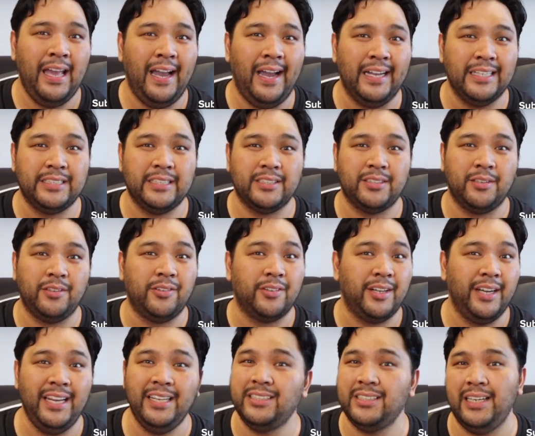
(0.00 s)
Has a
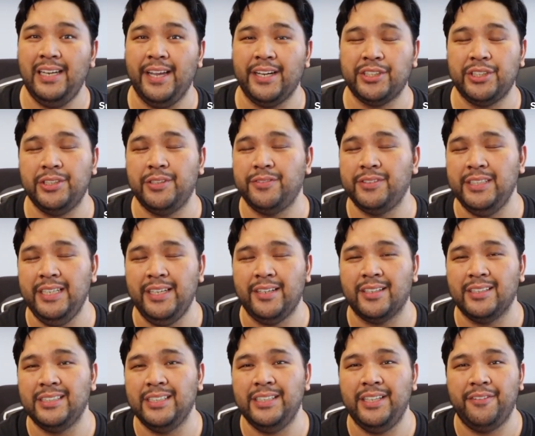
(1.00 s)
great selection of
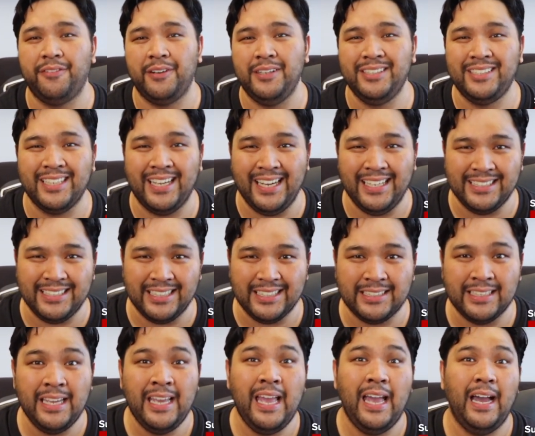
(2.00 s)
sneakers in different
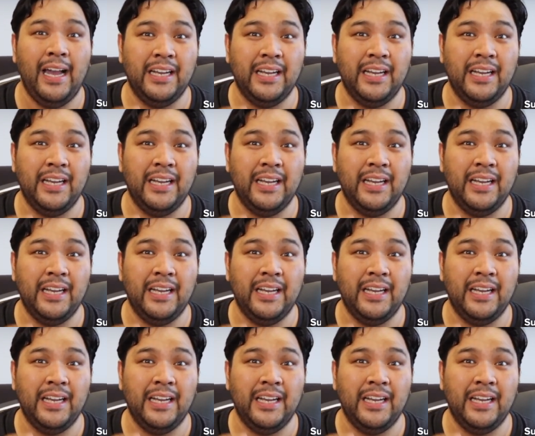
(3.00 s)
sizes